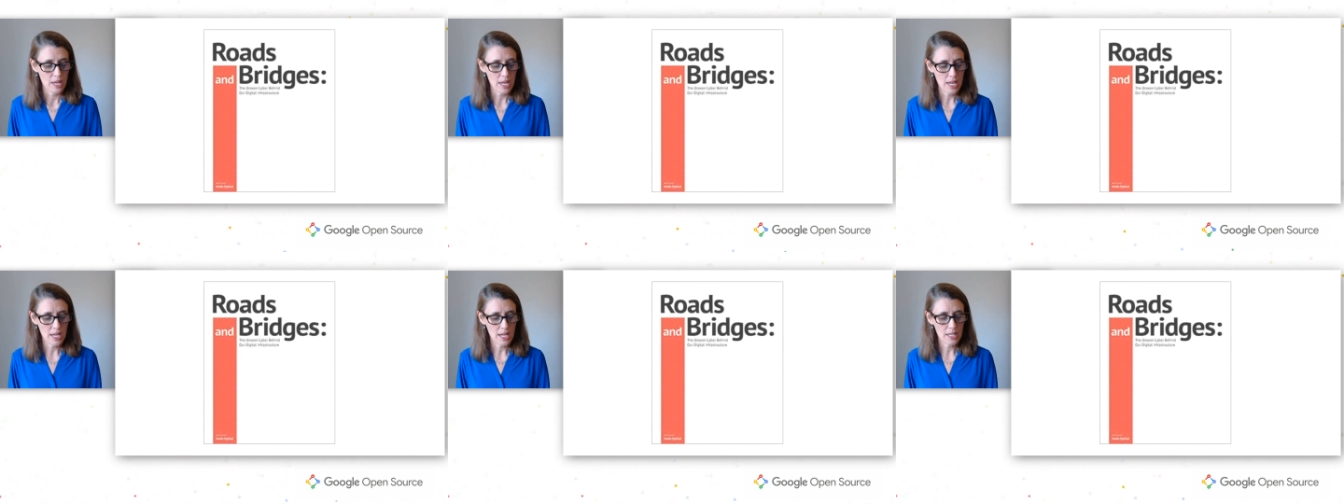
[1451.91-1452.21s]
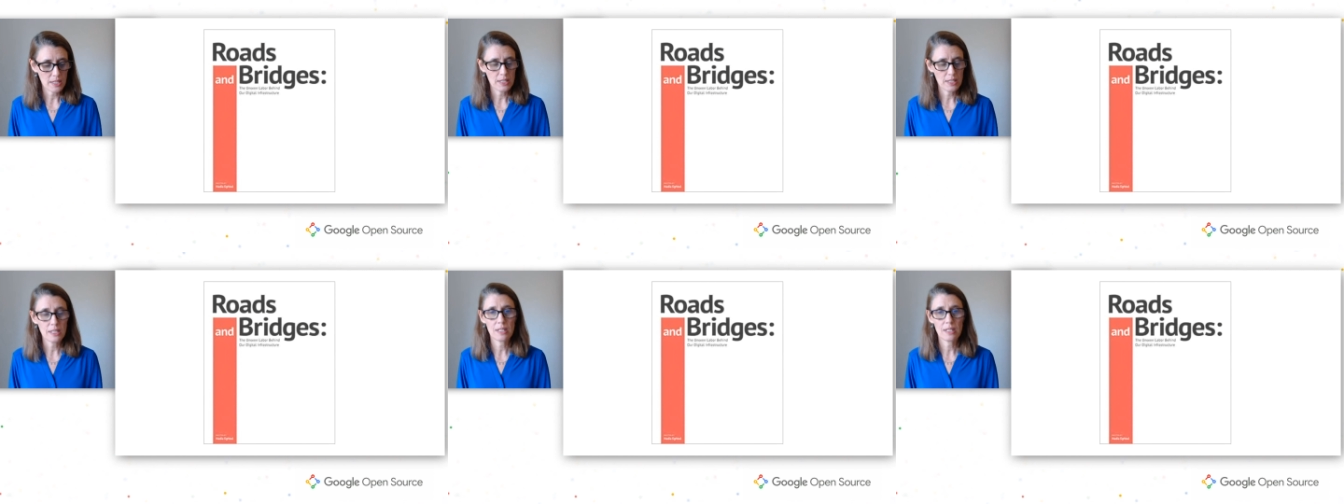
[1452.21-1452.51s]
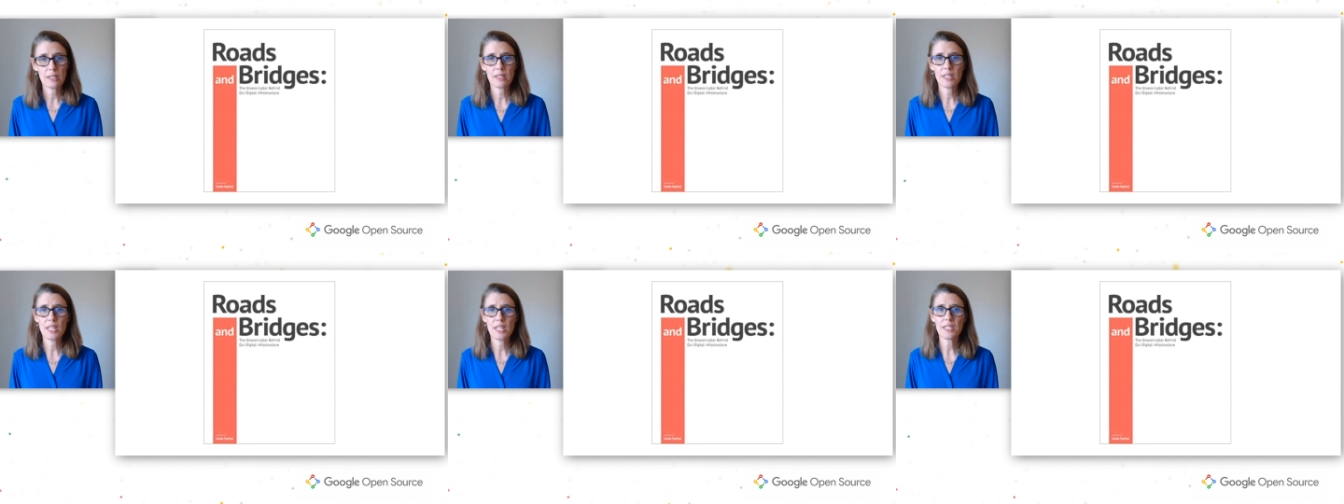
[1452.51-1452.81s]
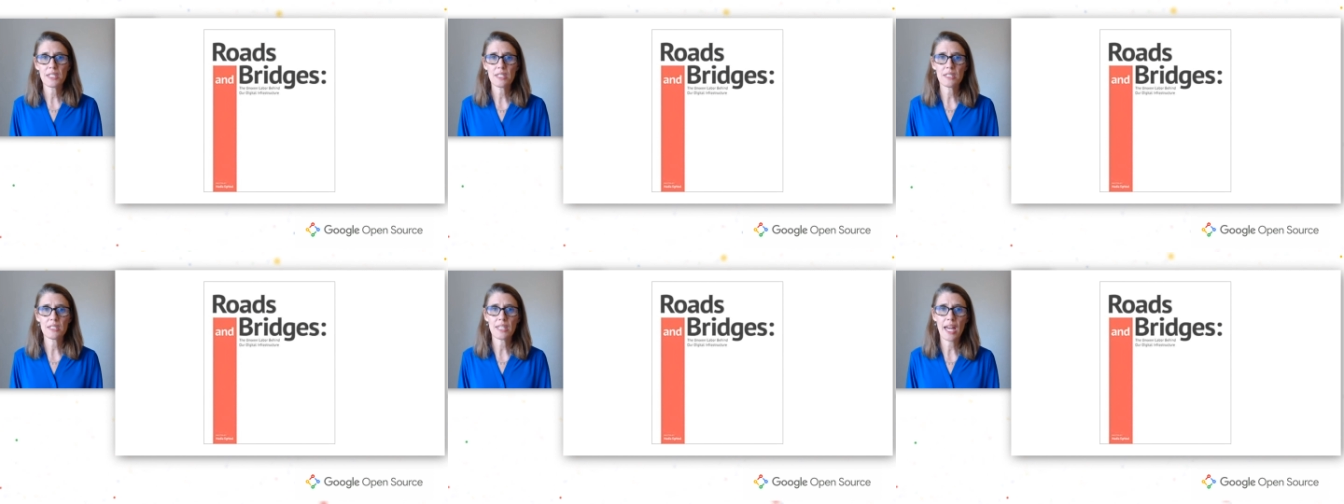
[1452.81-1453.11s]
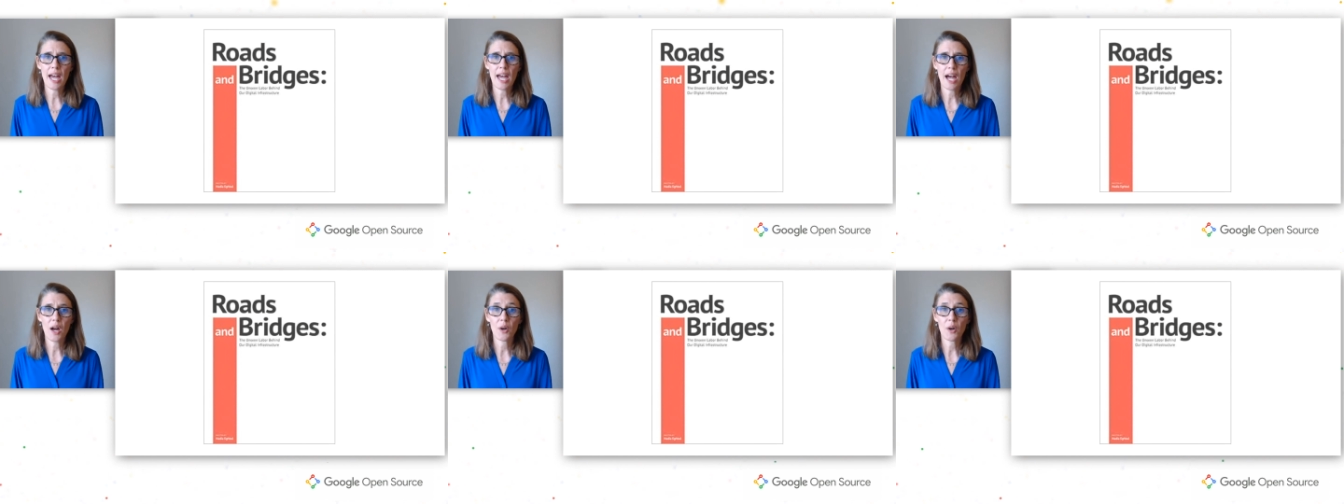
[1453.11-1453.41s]
And this is
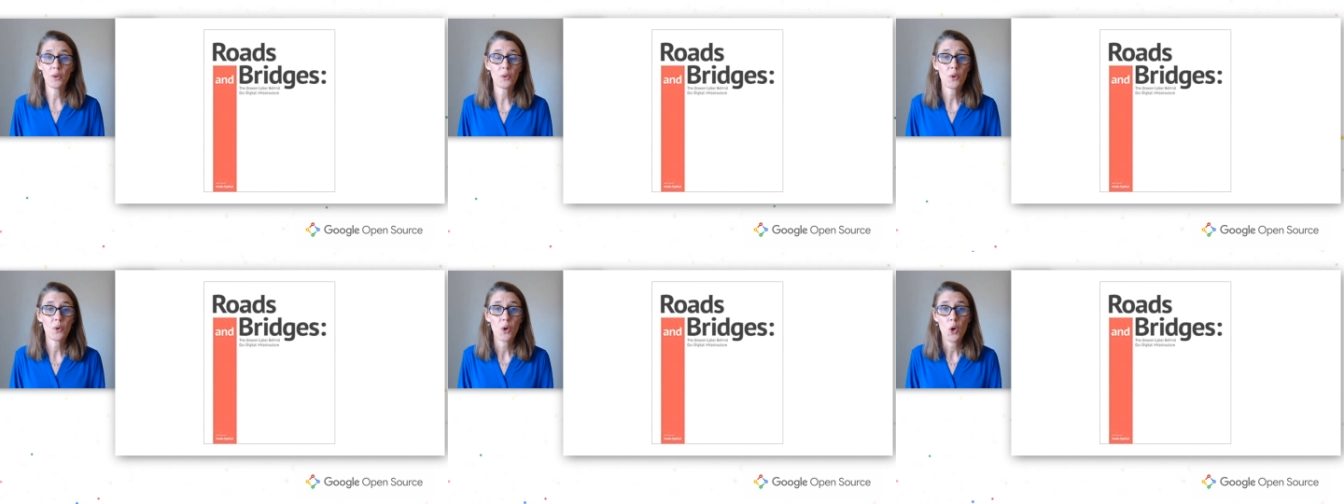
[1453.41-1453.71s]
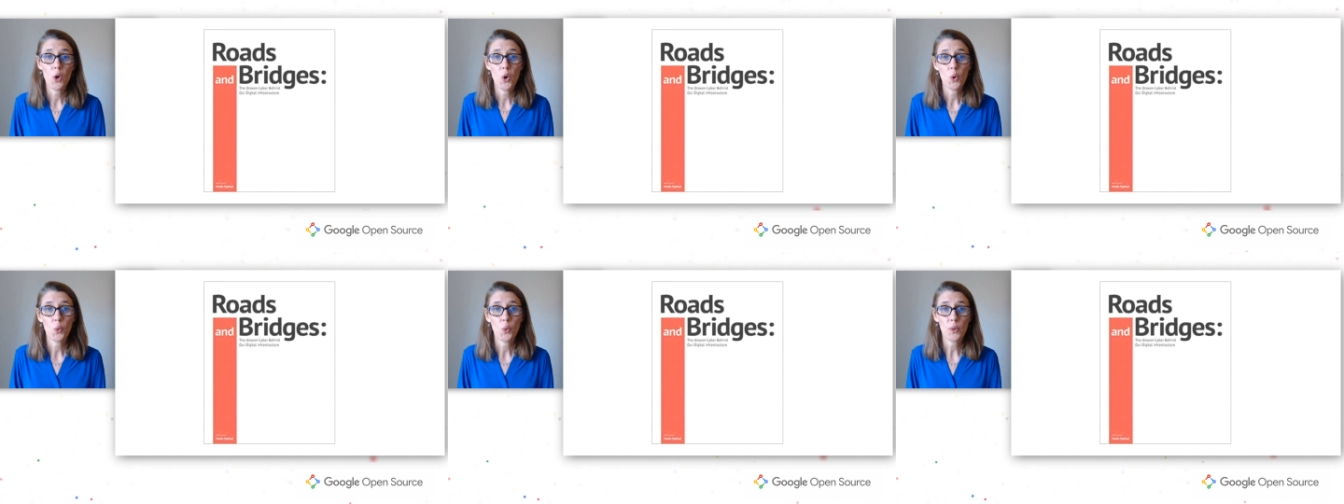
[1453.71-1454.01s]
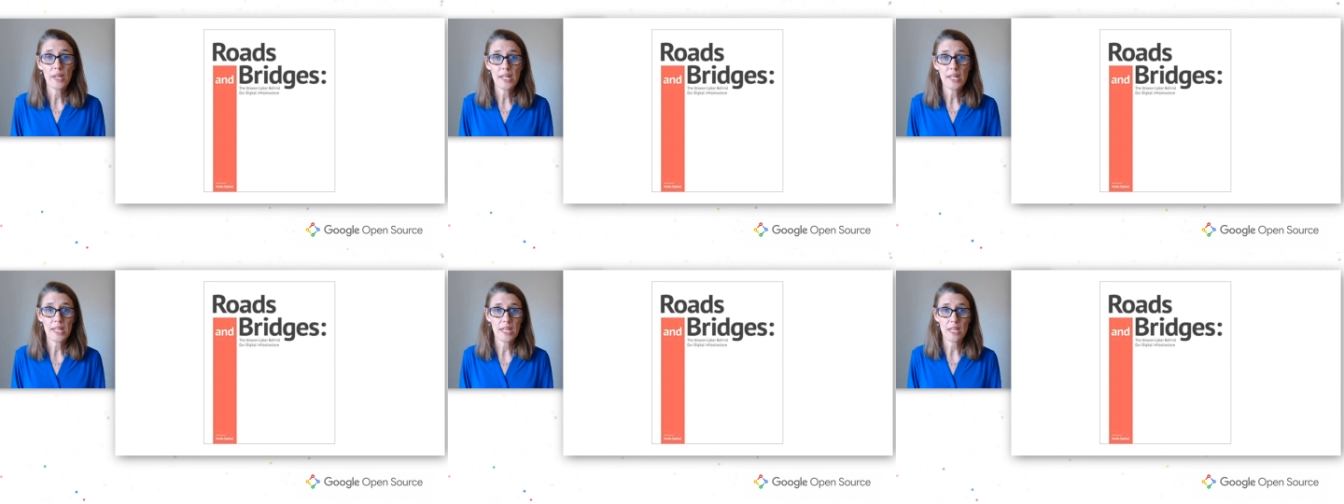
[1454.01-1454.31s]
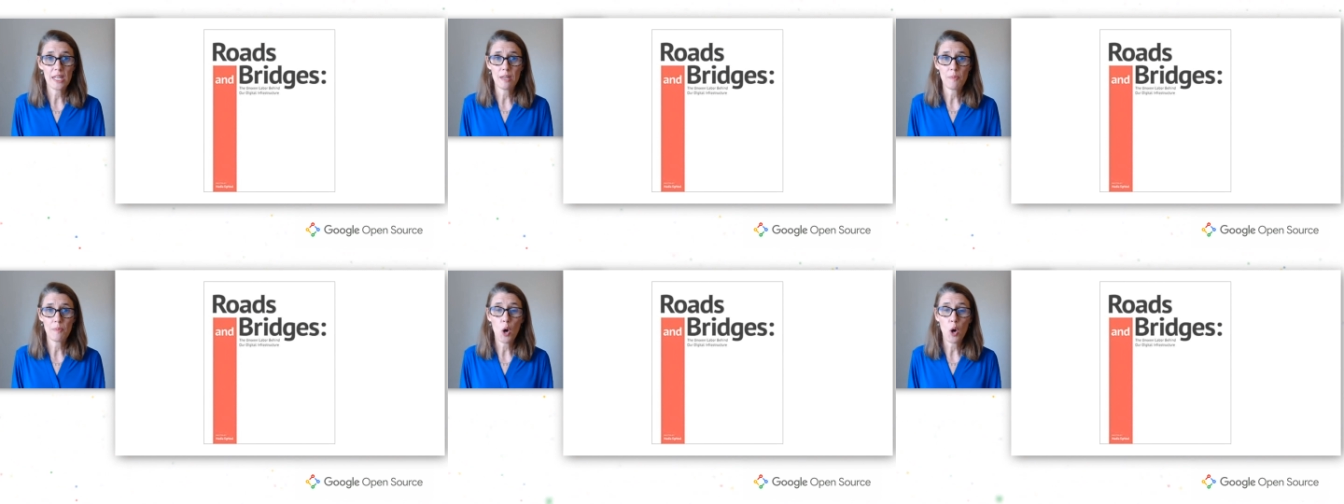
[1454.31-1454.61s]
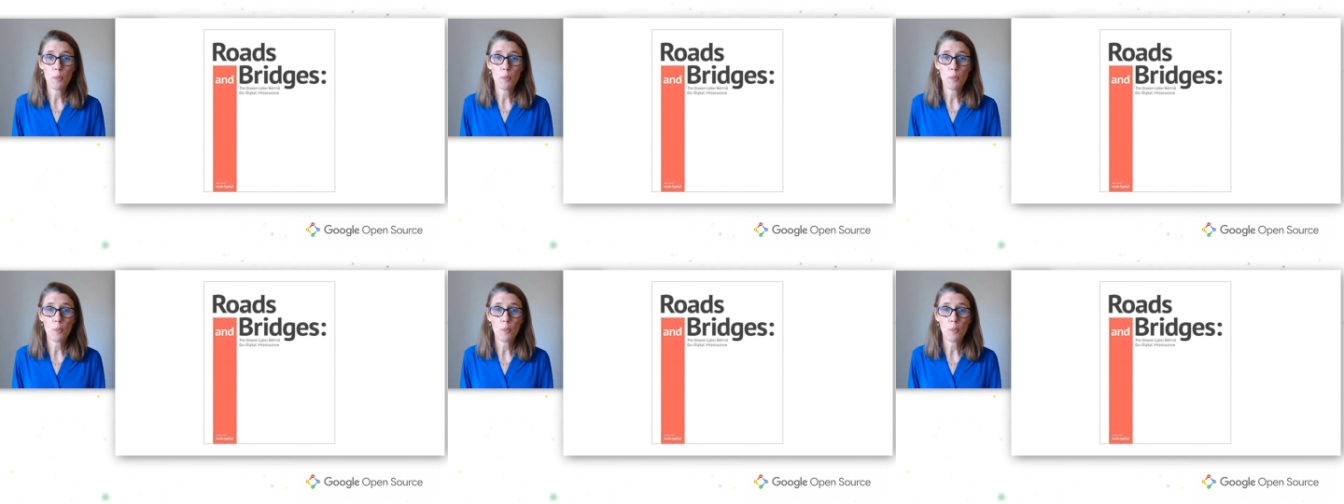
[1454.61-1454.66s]
how we keep